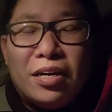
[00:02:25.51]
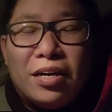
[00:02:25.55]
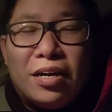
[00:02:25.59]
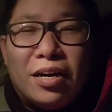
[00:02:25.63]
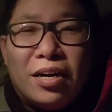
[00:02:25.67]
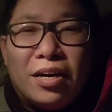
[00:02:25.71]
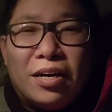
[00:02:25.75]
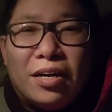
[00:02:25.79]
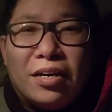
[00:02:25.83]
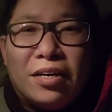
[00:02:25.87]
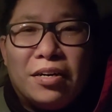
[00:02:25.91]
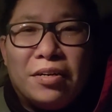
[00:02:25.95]

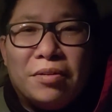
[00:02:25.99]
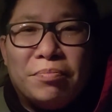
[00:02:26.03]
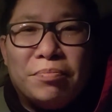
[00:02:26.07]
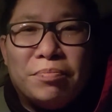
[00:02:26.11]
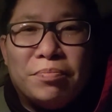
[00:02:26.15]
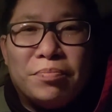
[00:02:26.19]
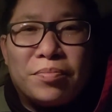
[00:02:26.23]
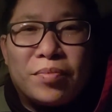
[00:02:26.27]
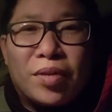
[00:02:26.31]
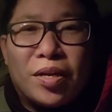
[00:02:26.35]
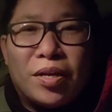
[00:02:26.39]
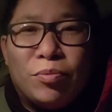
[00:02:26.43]

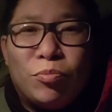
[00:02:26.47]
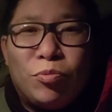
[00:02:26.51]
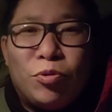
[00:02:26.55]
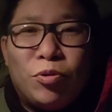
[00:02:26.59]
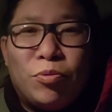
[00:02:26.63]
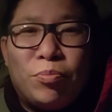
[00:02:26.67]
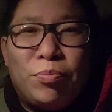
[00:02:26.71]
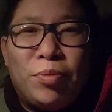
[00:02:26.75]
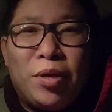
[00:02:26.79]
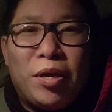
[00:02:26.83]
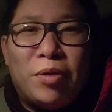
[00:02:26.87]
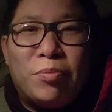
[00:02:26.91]
um, and we'll
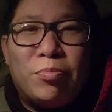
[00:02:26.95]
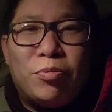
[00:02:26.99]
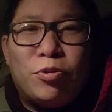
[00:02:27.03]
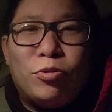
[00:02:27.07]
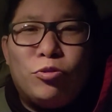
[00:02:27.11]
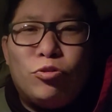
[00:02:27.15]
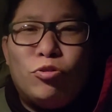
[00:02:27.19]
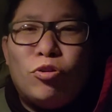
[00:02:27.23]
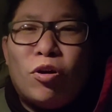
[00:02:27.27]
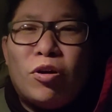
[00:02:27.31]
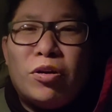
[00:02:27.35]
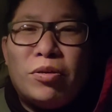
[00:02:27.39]
be able to
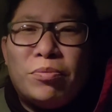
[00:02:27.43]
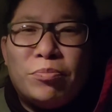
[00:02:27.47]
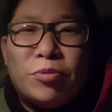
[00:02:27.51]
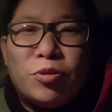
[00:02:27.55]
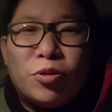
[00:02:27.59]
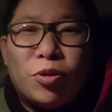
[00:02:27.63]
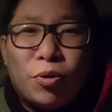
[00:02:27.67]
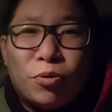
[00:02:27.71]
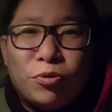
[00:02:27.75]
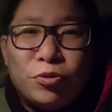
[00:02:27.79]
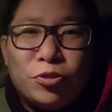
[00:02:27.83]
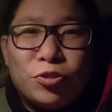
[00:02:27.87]
draw him
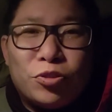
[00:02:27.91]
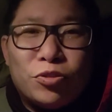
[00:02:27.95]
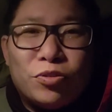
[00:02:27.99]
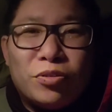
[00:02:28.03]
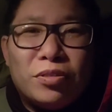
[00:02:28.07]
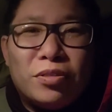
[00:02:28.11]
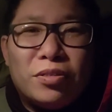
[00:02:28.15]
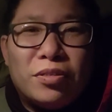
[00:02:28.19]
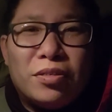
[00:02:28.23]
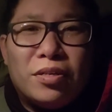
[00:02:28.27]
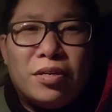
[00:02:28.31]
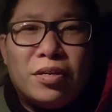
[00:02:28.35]
closer.
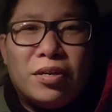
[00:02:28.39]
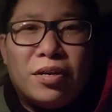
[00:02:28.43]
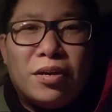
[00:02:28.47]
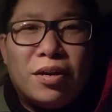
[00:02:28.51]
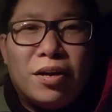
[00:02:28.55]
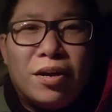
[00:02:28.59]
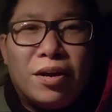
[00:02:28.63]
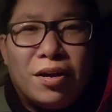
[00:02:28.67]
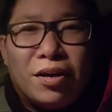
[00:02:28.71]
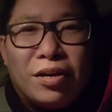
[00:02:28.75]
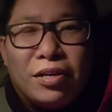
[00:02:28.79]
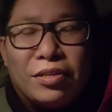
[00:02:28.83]

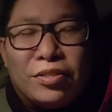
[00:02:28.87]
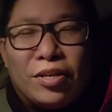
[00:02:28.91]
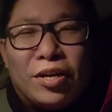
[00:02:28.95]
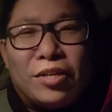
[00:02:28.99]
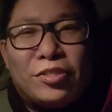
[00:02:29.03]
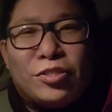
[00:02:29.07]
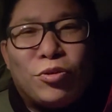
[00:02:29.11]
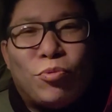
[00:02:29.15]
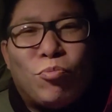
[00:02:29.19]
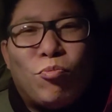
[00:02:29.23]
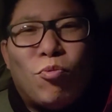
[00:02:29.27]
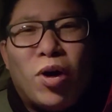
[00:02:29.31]
Uh, that's
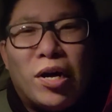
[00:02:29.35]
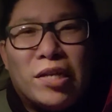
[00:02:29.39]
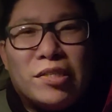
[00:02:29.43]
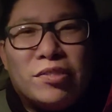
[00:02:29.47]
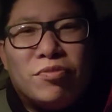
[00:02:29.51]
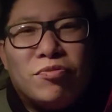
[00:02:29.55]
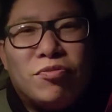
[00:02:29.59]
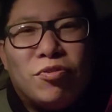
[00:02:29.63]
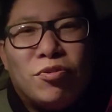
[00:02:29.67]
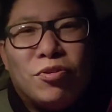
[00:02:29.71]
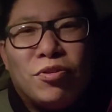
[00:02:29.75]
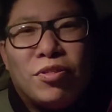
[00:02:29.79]
a
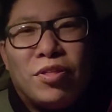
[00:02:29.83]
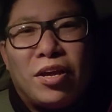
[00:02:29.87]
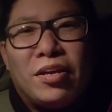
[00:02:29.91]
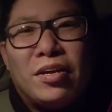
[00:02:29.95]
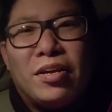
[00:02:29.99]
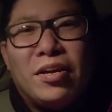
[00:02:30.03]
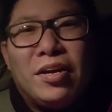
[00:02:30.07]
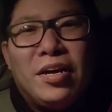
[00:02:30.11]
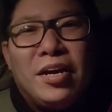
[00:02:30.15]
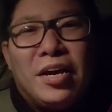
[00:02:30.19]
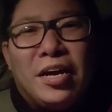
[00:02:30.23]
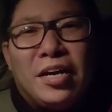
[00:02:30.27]
wonderful thing.
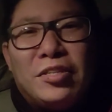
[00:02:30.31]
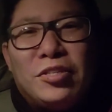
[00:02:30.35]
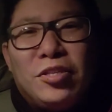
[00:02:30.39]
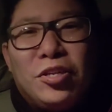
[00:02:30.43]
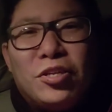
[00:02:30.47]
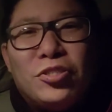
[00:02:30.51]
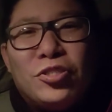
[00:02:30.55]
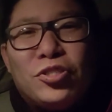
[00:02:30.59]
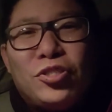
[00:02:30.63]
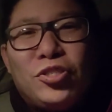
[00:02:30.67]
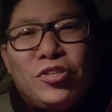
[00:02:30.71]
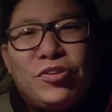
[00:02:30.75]
And
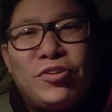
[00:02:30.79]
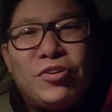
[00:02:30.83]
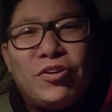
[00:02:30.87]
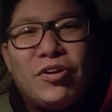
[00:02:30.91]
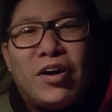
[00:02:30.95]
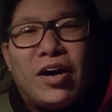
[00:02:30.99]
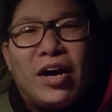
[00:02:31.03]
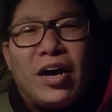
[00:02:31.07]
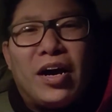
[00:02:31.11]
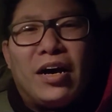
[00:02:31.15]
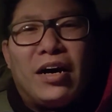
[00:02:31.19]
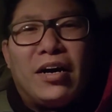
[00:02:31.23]
this year,
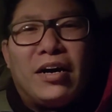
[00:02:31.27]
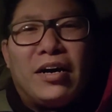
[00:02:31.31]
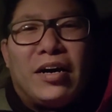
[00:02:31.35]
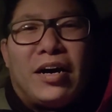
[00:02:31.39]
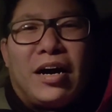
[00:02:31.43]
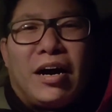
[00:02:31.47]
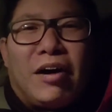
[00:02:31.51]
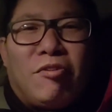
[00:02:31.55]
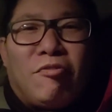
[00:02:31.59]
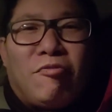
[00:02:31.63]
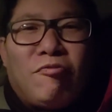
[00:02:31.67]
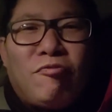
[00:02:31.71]
uh,
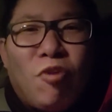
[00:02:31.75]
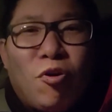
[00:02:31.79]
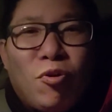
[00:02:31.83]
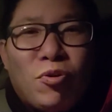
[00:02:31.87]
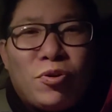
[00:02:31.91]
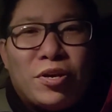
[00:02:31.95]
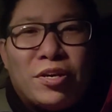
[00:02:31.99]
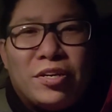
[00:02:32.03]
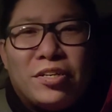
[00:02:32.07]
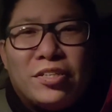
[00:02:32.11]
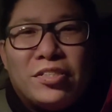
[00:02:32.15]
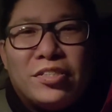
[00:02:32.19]
our
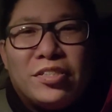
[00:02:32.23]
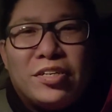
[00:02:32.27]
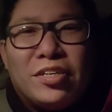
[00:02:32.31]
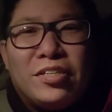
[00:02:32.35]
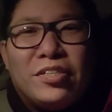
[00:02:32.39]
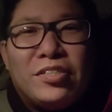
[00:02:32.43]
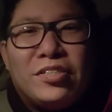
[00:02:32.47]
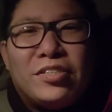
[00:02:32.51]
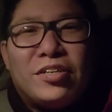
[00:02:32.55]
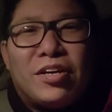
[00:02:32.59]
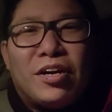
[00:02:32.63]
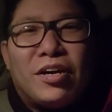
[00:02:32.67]
focus
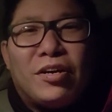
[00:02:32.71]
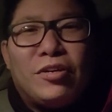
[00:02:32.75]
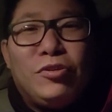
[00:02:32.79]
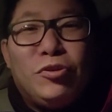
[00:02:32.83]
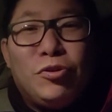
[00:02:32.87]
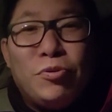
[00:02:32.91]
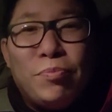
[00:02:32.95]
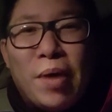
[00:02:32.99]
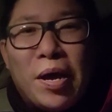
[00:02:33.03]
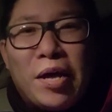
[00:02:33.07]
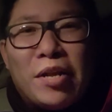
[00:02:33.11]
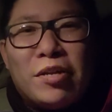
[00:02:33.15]
it's uh,
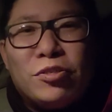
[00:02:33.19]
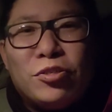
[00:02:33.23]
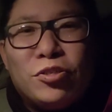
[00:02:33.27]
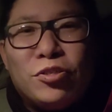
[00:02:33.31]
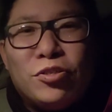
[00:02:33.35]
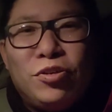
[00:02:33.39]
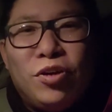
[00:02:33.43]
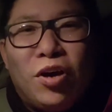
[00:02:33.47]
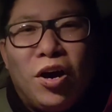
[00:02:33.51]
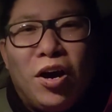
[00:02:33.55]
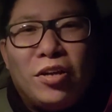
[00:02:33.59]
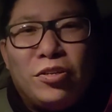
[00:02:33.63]
you matter to
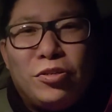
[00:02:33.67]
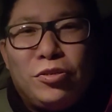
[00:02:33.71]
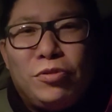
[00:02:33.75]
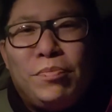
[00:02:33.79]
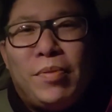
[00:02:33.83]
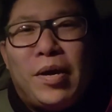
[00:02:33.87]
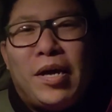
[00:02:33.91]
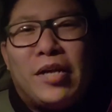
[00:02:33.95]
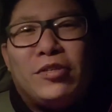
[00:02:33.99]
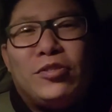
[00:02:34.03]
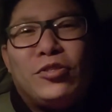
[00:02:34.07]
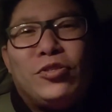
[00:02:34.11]
God, you
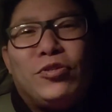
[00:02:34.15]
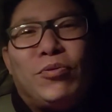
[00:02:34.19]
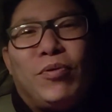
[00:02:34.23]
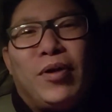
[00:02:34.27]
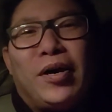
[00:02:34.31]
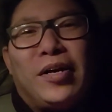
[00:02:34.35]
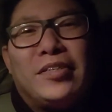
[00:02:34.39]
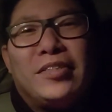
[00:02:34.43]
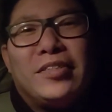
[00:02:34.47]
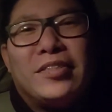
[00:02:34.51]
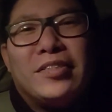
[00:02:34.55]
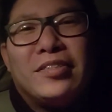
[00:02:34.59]
matter to
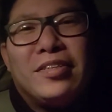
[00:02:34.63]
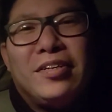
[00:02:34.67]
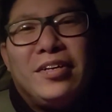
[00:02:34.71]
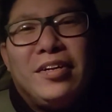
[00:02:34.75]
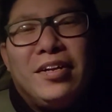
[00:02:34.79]
us,